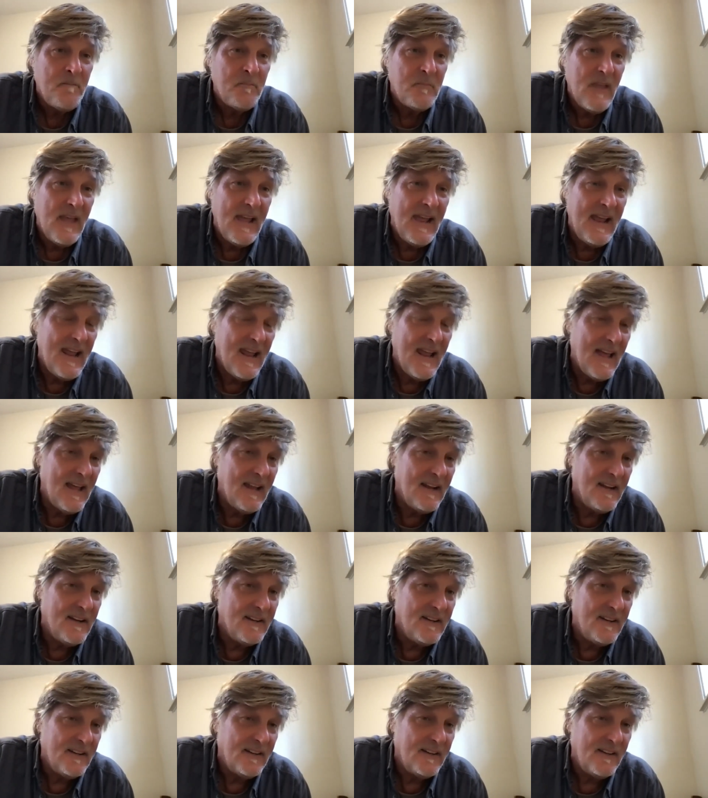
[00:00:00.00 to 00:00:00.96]

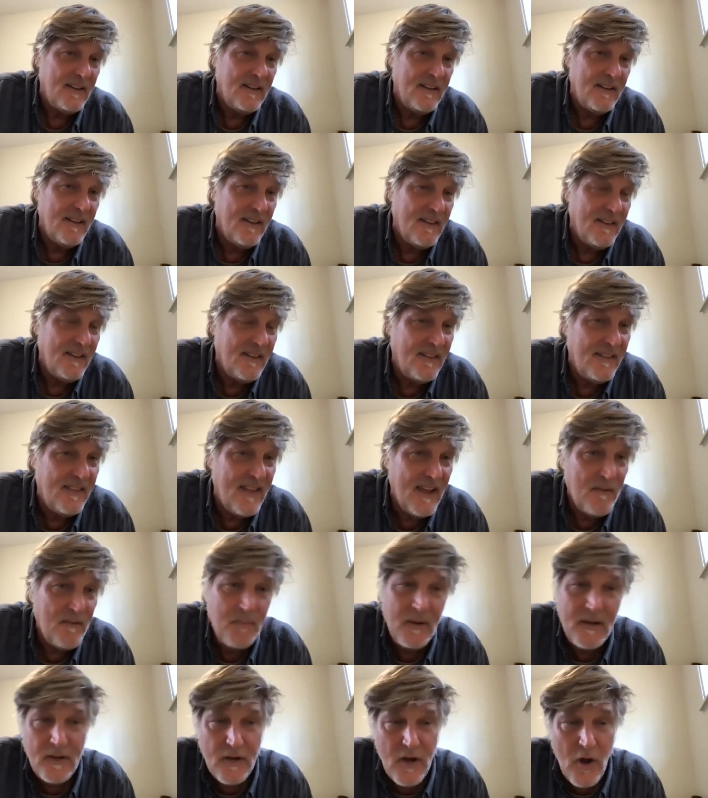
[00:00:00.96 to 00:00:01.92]
And
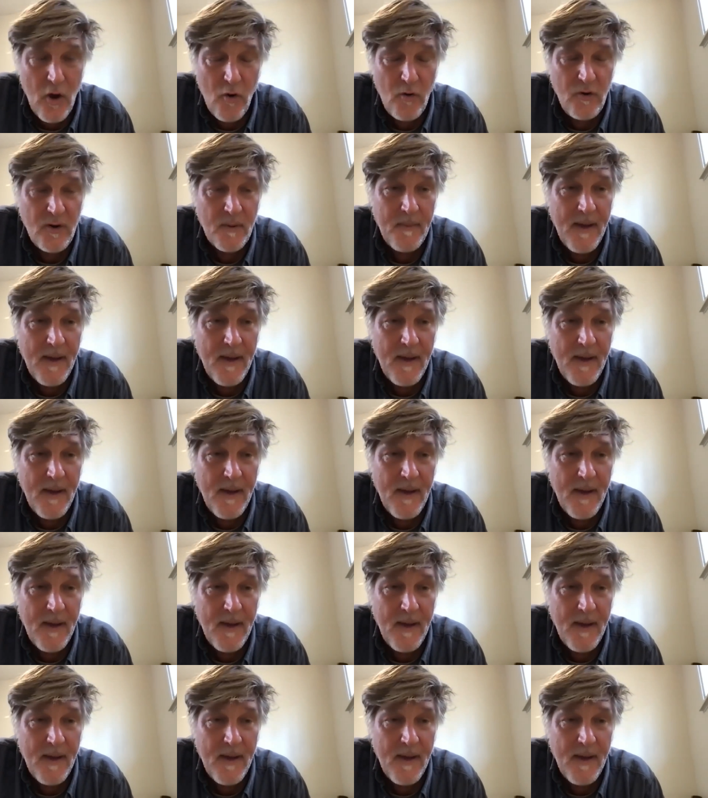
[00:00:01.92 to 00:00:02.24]
they've been known